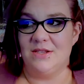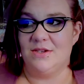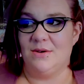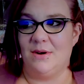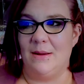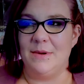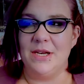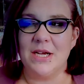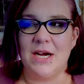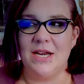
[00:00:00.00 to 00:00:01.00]
and so I'm going
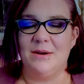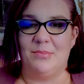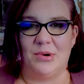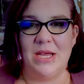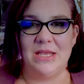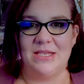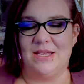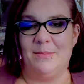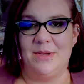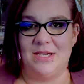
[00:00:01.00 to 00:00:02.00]
to kind of break this
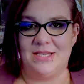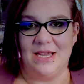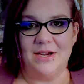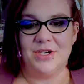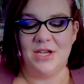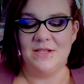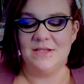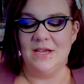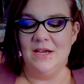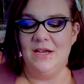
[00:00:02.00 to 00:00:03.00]
up into sections.